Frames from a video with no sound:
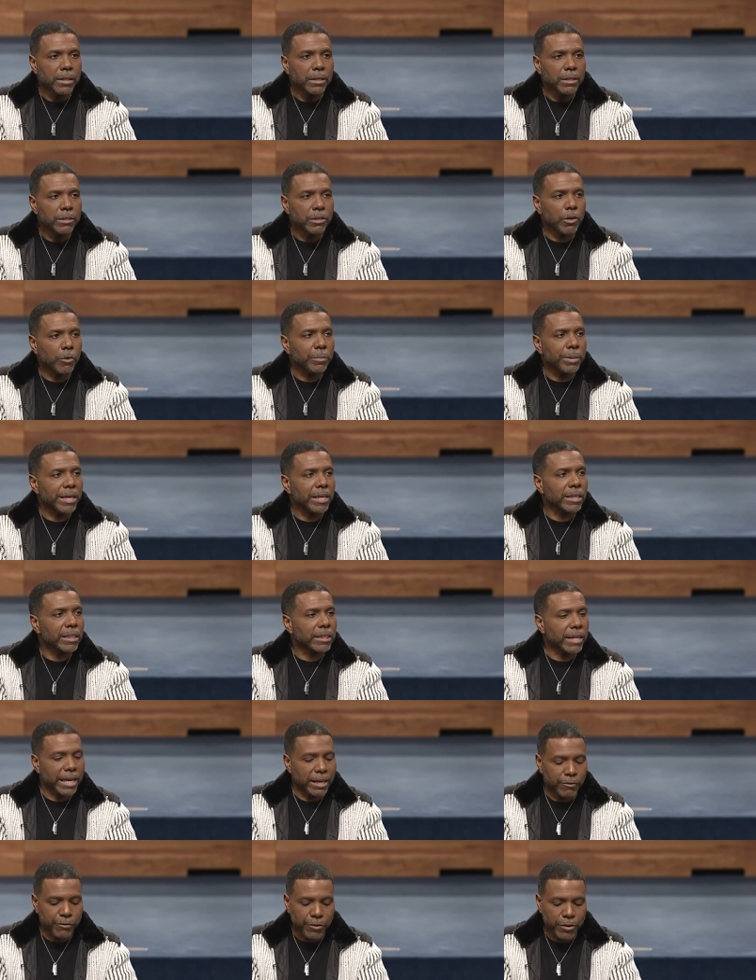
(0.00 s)
you know, being
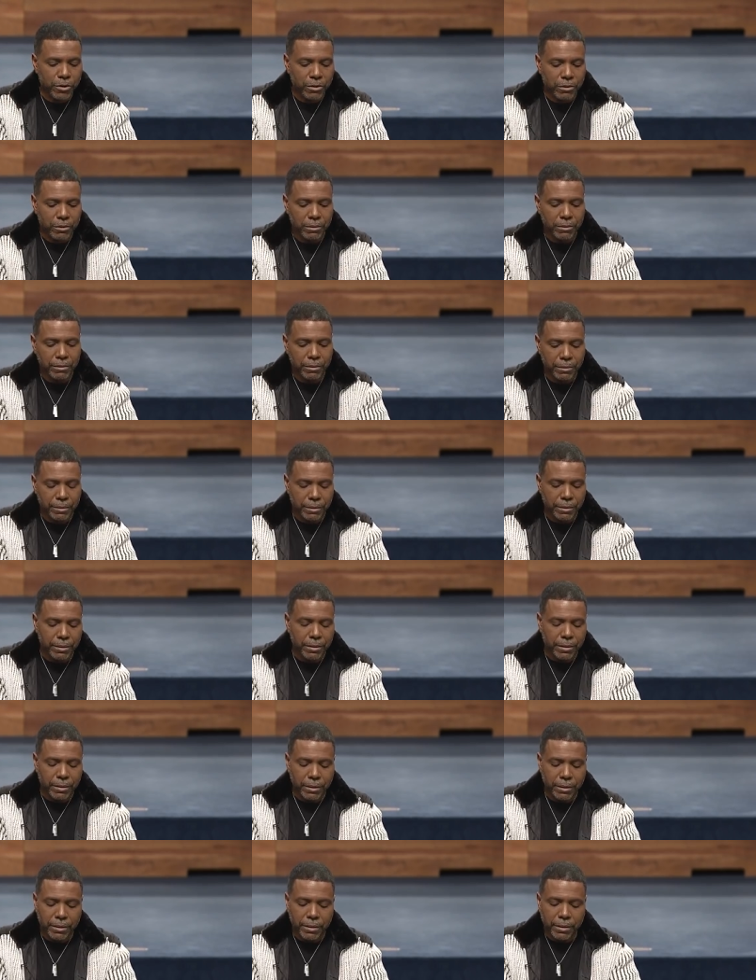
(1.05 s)
thankful
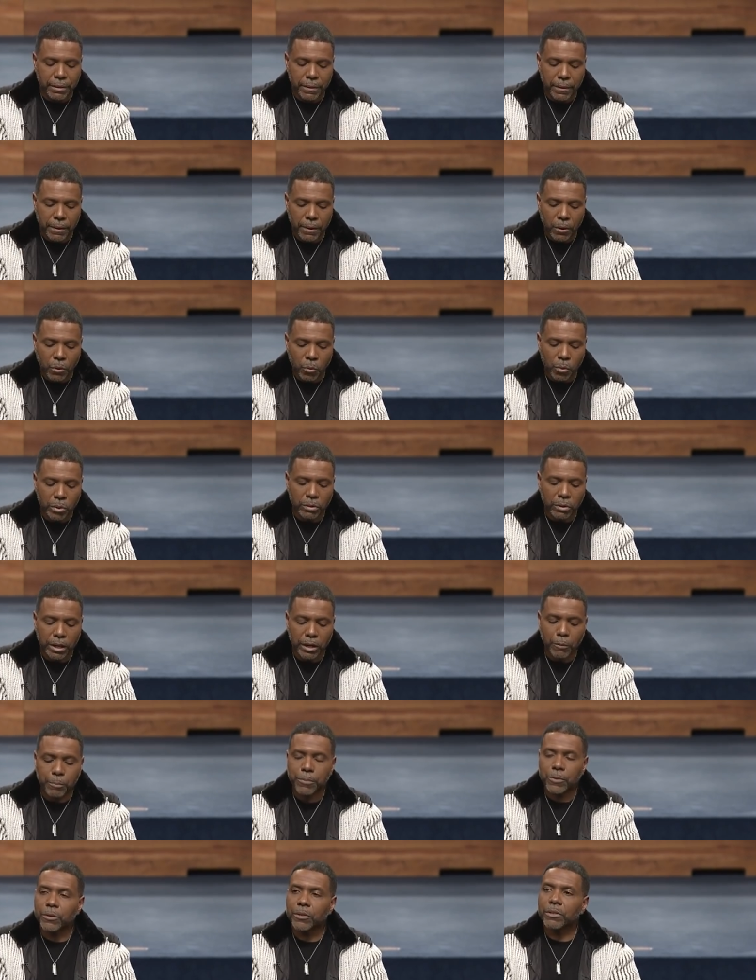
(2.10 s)
will
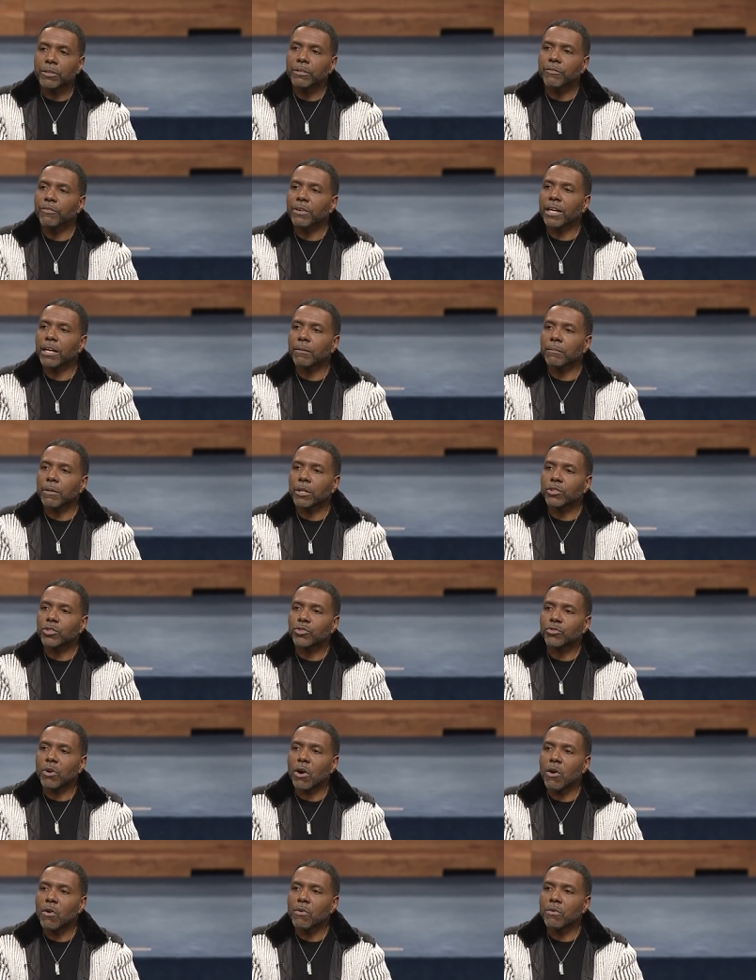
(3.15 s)
help you to develop a
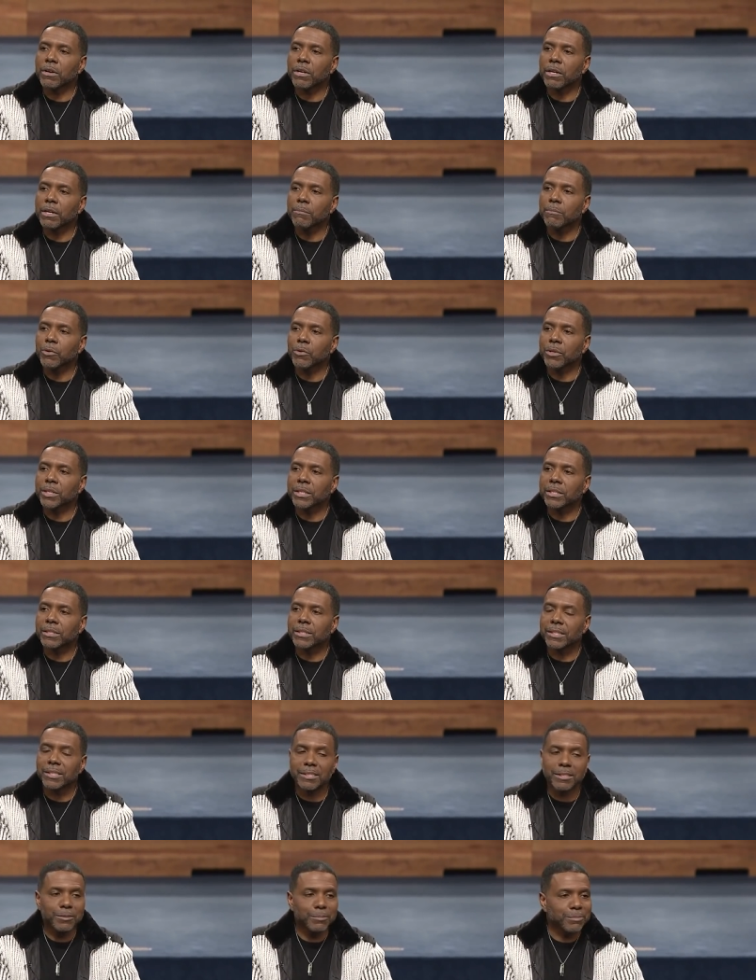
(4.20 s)
strong immunity
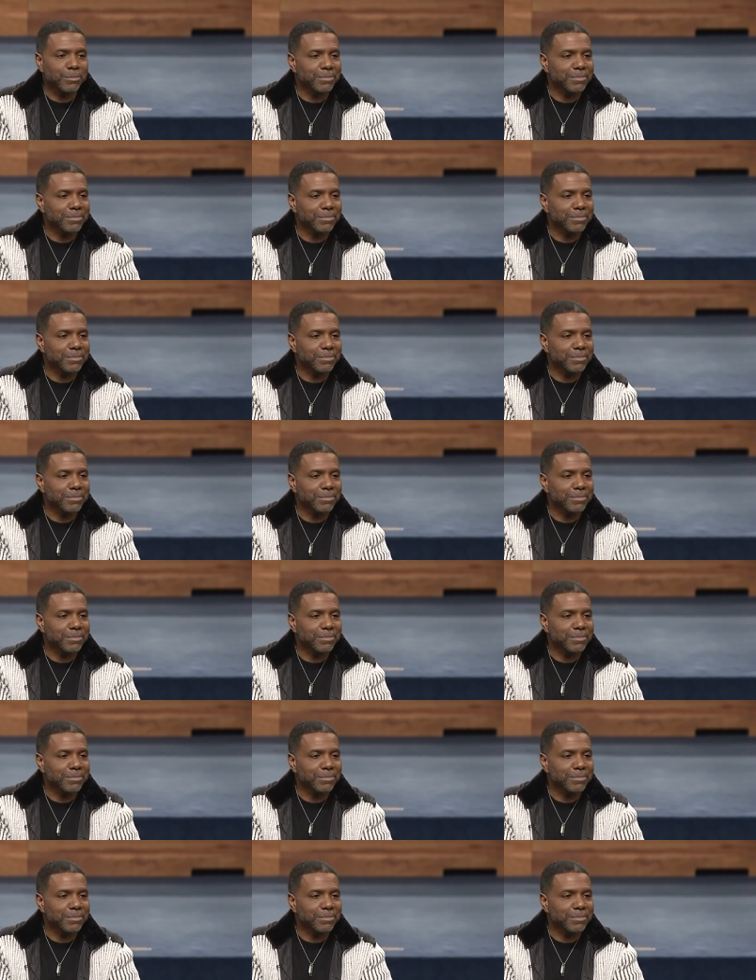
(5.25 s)
system.